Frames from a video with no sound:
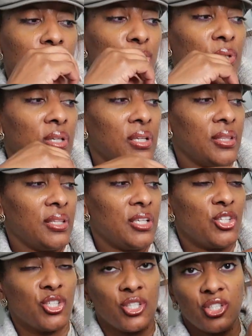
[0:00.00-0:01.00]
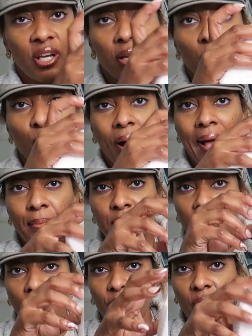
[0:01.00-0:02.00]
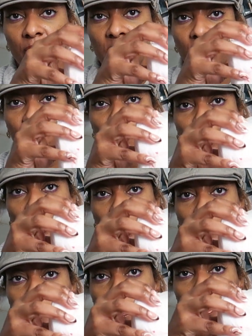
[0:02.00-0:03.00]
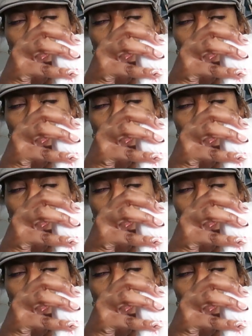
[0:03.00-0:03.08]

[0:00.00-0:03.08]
that you can get these Shiseido wipes from Sephora,